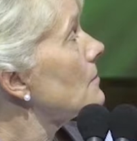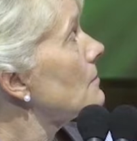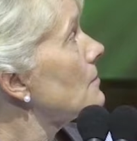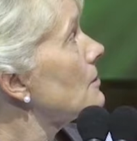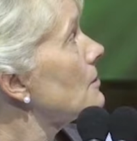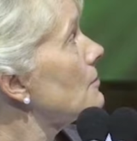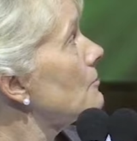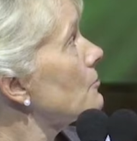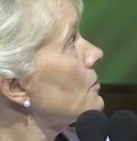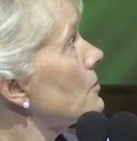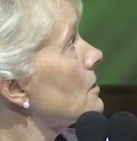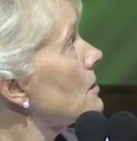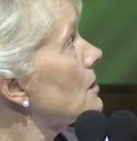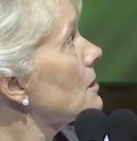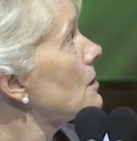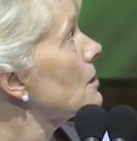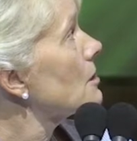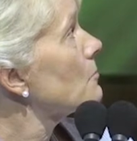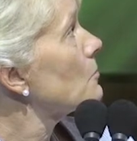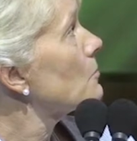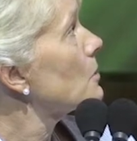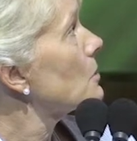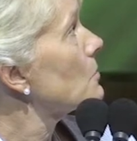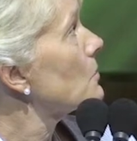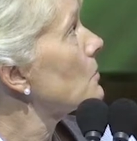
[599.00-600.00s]

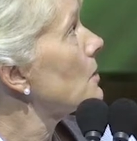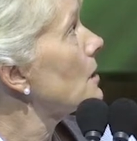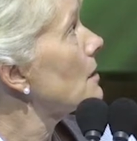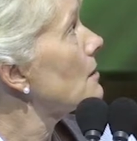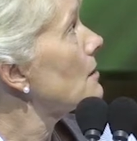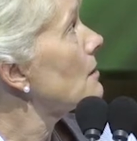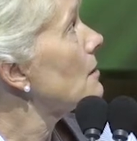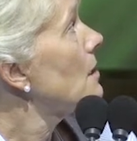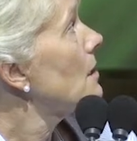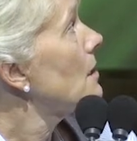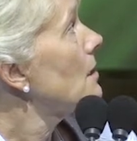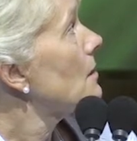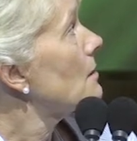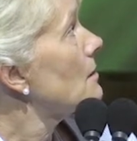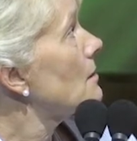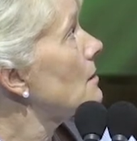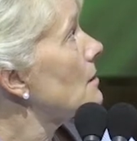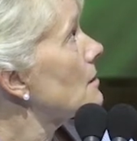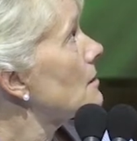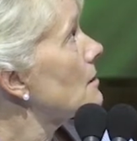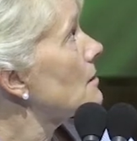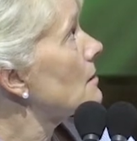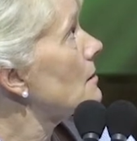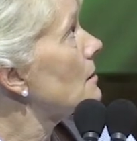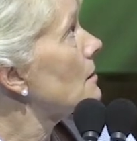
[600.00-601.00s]
differences between
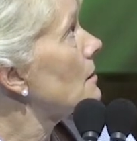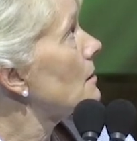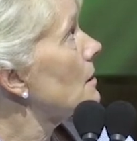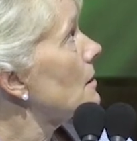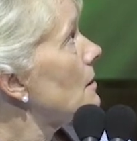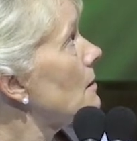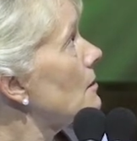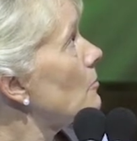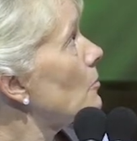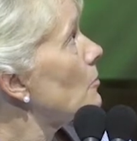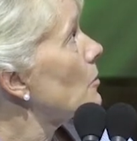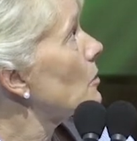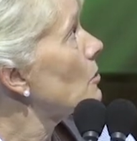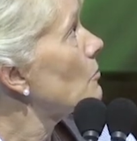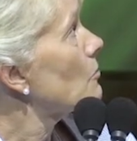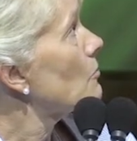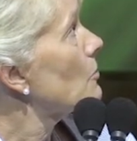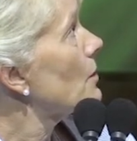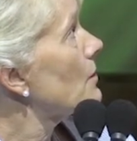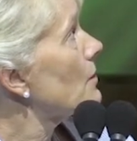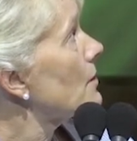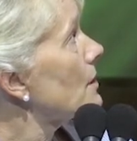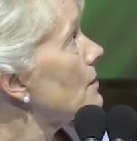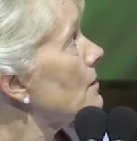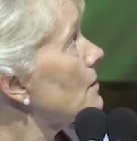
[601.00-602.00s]
this in the
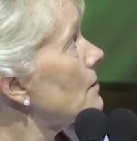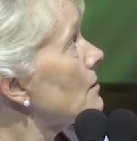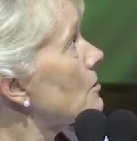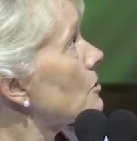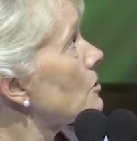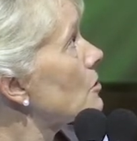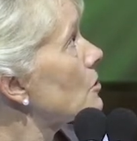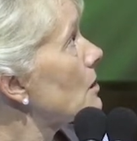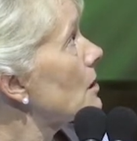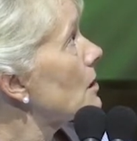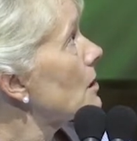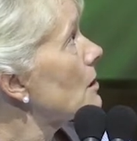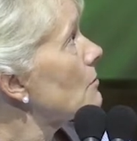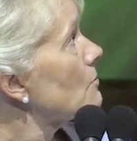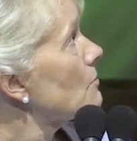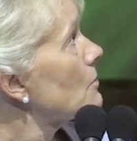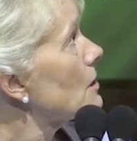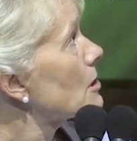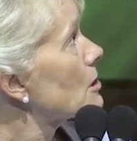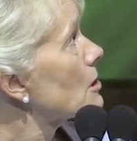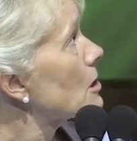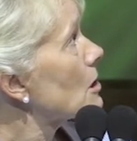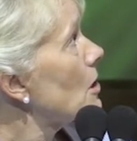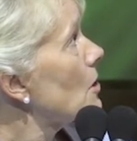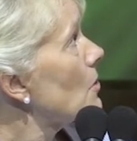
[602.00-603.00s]
polymer, that it is a little
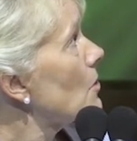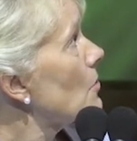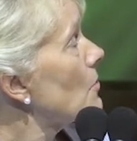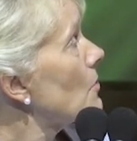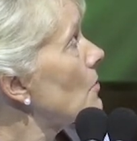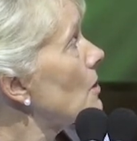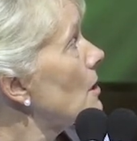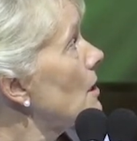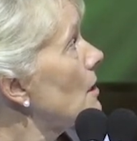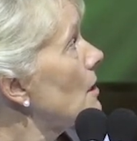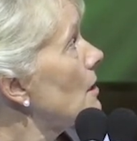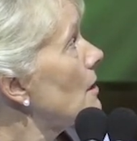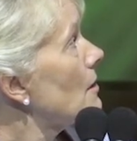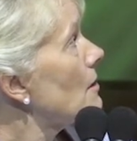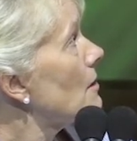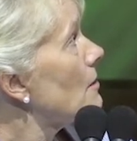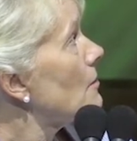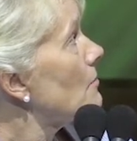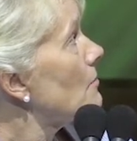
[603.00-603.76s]
bit slow in